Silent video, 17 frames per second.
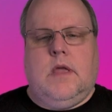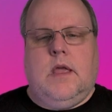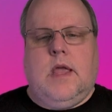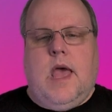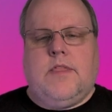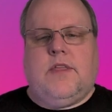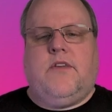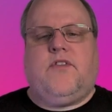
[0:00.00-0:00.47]

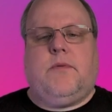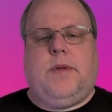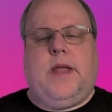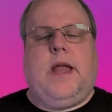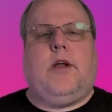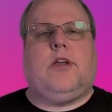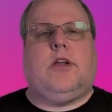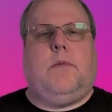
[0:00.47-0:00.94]
And then from
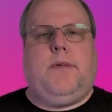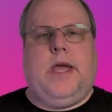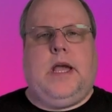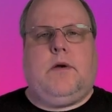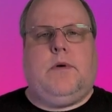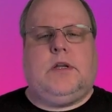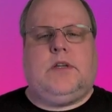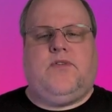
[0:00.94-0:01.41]
here, you'll
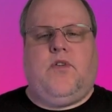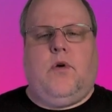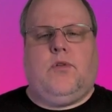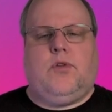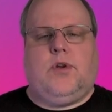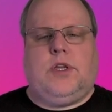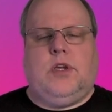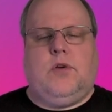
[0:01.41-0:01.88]
pick which
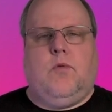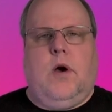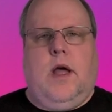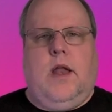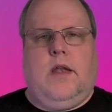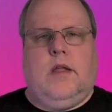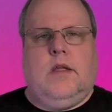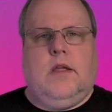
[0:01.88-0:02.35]
folder you
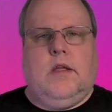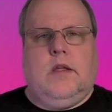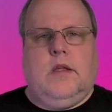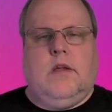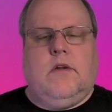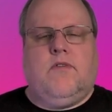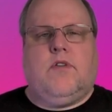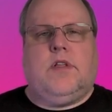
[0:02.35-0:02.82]
want.
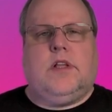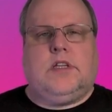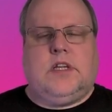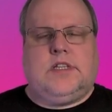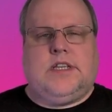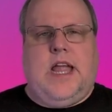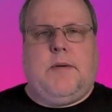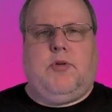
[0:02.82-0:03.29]
For this
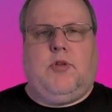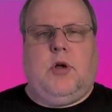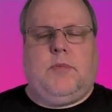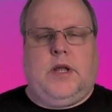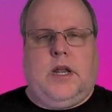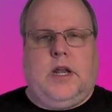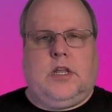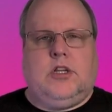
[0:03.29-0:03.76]
example, I'm
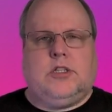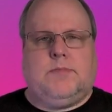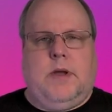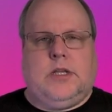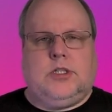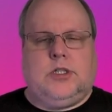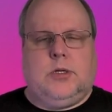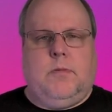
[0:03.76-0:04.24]
going to use
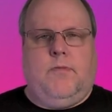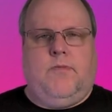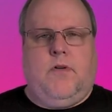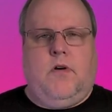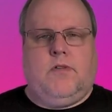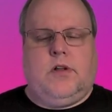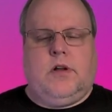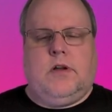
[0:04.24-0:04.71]
my Zoom
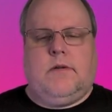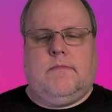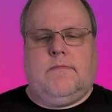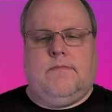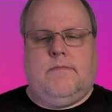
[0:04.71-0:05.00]
folder.